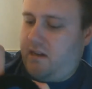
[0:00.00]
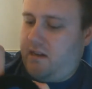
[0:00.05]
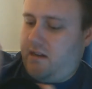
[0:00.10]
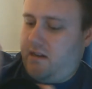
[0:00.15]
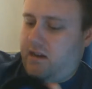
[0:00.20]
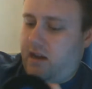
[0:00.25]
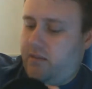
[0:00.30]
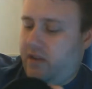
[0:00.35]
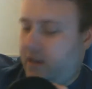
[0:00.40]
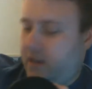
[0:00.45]

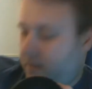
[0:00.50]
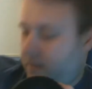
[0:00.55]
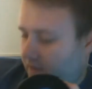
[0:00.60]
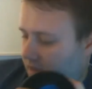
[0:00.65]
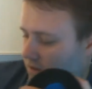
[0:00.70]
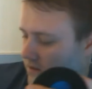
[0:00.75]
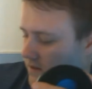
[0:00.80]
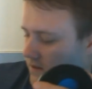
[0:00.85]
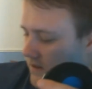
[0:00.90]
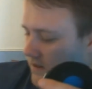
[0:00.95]
I'm going to be
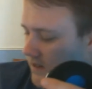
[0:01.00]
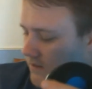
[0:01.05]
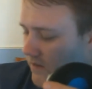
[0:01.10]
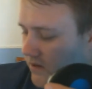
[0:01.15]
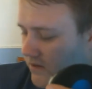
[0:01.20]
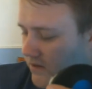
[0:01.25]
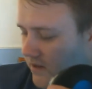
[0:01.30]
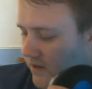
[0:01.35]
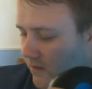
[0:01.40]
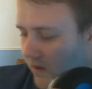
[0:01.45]
using these
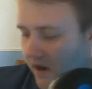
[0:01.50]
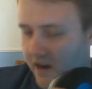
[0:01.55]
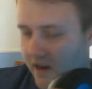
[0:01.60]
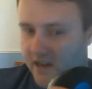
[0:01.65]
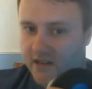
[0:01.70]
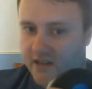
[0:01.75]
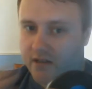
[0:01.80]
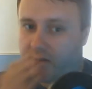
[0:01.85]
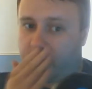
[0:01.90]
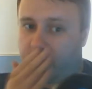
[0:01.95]
mostly
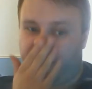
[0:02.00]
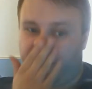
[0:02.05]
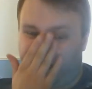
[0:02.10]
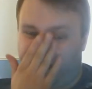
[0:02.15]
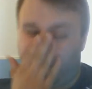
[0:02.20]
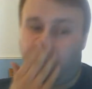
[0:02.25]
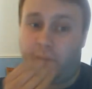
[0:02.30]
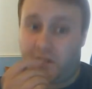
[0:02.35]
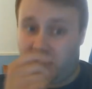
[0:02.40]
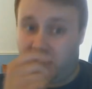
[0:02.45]
wireless. I'll just stick
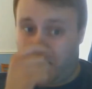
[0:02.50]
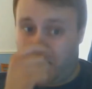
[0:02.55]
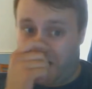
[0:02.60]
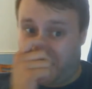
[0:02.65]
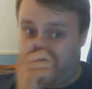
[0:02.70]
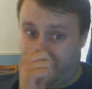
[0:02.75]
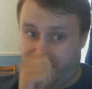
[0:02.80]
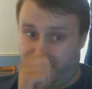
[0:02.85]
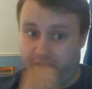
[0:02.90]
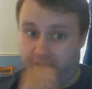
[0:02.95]
them on
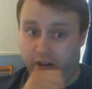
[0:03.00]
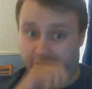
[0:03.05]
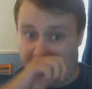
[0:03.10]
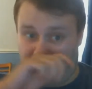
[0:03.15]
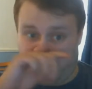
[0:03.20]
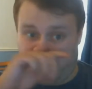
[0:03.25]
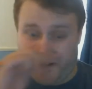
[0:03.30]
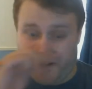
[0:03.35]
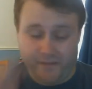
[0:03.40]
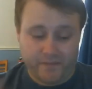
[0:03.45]
charge over night
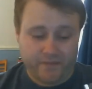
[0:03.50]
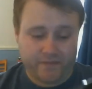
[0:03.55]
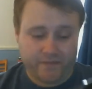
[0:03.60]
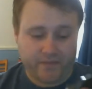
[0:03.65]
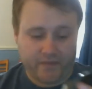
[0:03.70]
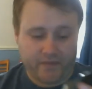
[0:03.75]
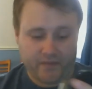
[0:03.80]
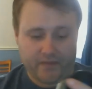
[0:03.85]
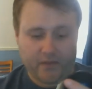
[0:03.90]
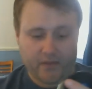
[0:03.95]
time
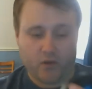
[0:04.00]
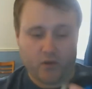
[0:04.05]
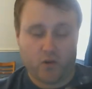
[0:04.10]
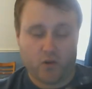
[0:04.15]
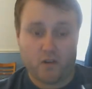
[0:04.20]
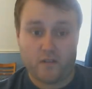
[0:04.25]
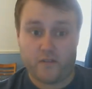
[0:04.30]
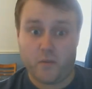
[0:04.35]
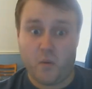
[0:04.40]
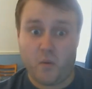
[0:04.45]
or
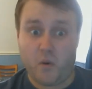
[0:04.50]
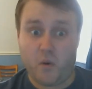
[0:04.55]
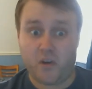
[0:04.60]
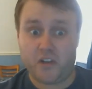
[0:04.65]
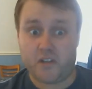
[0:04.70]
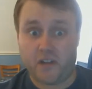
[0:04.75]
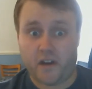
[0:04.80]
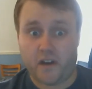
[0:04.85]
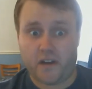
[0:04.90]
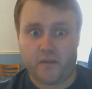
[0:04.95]
over morning
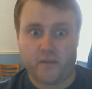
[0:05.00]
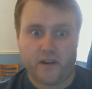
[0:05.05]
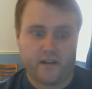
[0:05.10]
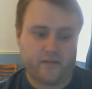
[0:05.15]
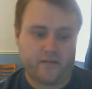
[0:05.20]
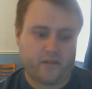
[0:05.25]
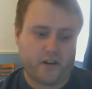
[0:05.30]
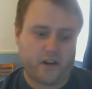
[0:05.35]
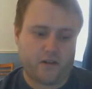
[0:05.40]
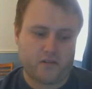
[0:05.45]
time
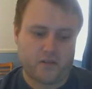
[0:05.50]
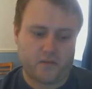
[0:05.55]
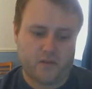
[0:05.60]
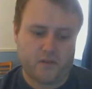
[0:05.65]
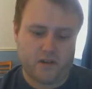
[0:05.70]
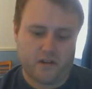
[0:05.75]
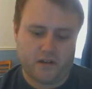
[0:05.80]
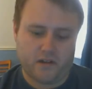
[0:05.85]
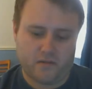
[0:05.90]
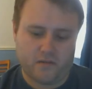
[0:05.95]
whenever I go to
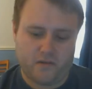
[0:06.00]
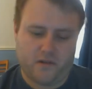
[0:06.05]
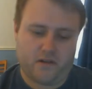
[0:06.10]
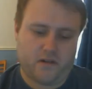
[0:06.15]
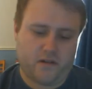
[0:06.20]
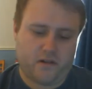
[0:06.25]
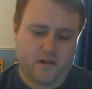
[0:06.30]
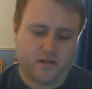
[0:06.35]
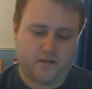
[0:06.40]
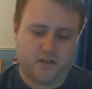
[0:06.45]
work or
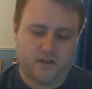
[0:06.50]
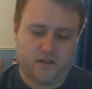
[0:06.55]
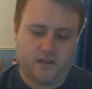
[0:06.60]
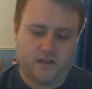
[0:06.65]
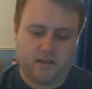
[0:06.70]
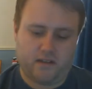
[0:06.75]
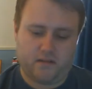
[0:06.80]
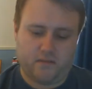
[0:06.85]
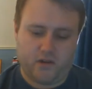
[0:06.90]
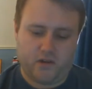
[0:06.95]
whatnot. I'll just
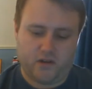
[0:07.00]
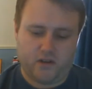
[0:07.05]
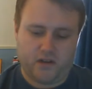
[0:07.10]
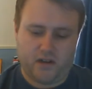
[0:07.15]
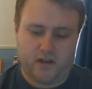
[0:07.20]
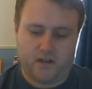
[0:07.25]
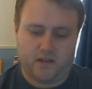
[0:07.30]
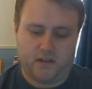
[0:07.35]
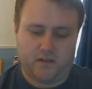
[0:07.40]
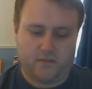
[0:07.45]
stick them on
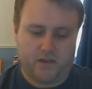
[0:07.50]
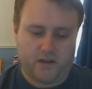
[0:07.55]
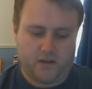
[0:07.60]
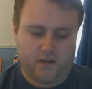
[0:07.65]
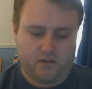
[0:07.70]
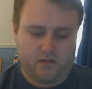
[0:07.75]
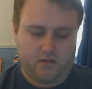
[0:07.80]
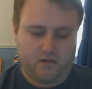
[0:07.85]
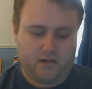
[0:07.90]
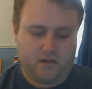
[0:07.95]
charge and make
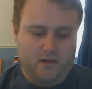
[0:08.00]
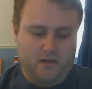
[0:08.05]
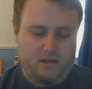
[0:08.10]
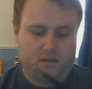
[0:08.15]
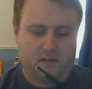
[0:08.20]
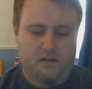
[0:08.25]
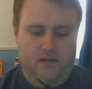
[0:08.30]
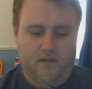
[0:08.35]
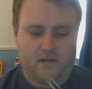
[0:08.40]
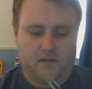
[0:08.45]
sure
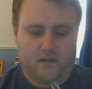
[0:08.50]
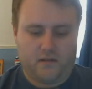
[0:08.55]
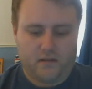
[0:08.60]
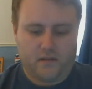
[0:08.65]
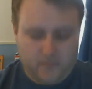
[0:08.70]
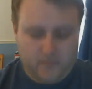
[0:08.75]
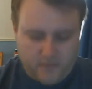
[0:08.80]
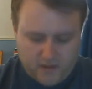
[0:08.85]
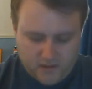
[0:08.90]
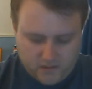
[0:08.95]

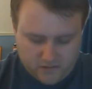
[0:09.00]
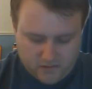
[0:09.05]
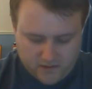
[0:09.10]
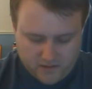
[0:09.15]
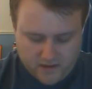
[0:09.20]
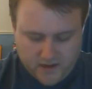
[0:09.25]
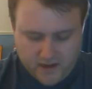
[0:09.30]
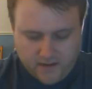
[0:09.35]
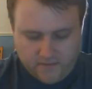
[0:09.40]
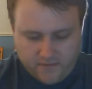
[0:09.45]
make sure that
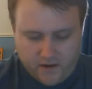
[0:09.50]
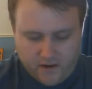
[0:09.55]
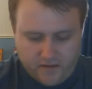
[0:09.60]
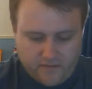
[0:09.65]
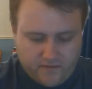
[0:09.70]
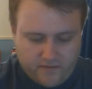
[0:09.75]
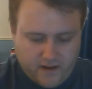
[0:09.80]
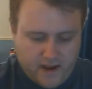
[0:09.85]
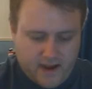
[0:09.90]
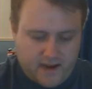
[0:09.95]
they never go
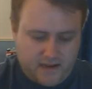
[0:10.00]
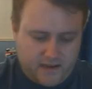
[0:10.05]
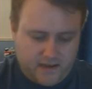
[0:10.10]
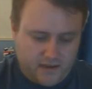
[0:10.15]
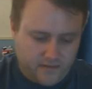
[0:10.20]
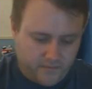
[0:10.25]
flat.